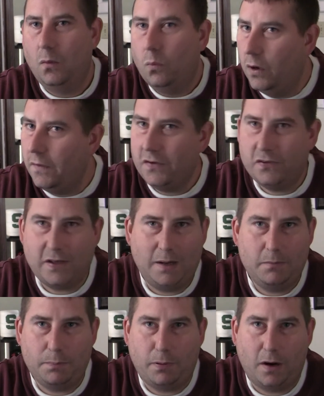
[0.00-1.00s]
We're the
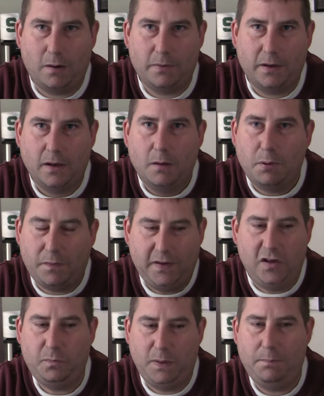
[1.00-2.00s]
same department, but
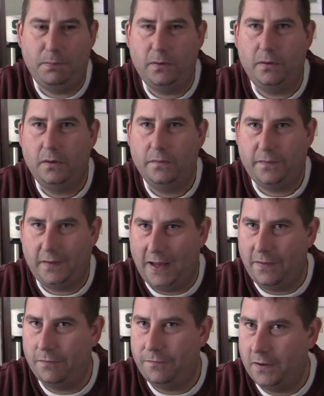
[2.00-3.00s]
these people, the
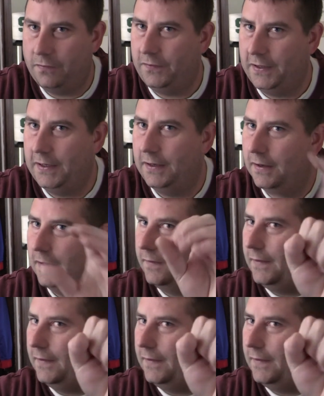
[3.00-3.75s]
other 50